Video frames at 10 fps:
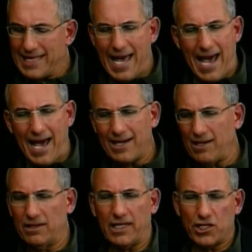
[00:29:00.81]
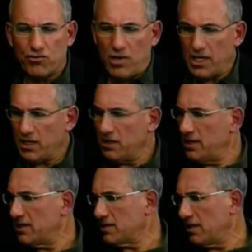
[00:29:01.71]
that, electronic
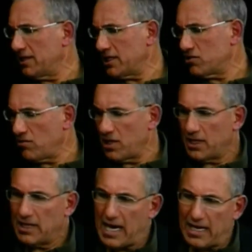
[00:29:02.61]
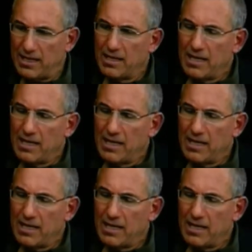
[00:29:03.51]
this, electronic that.